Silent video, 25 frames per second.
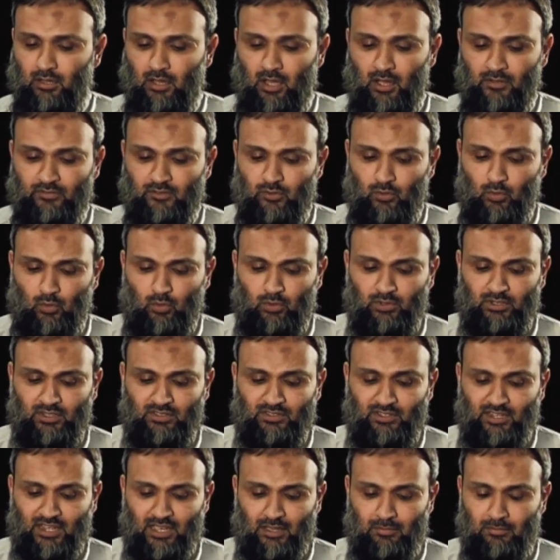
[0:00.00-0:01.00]
After all
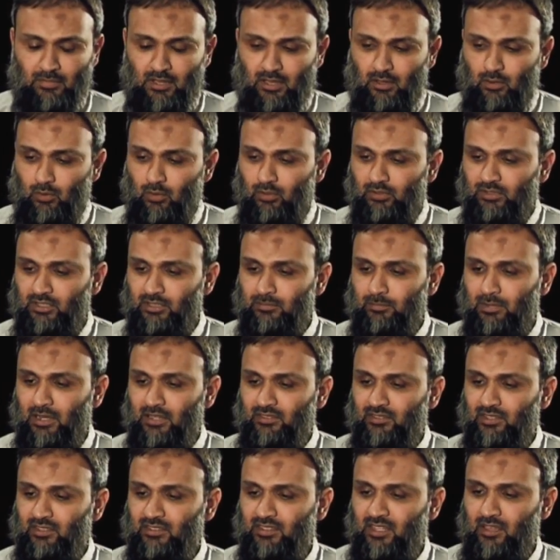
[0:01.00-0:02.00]
these ni'mah, all these
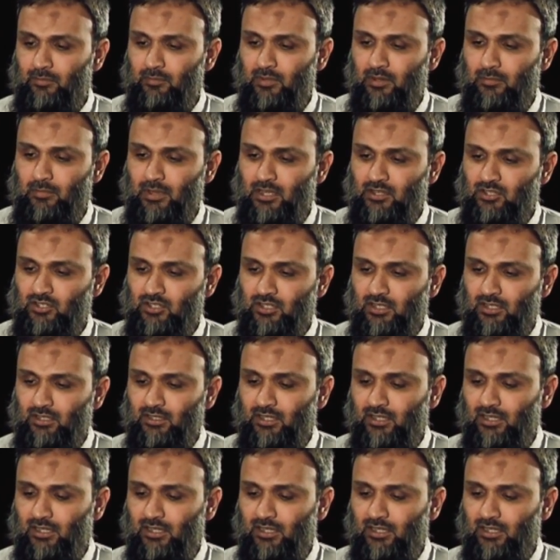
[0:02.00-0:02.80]
blessings have been mentioned,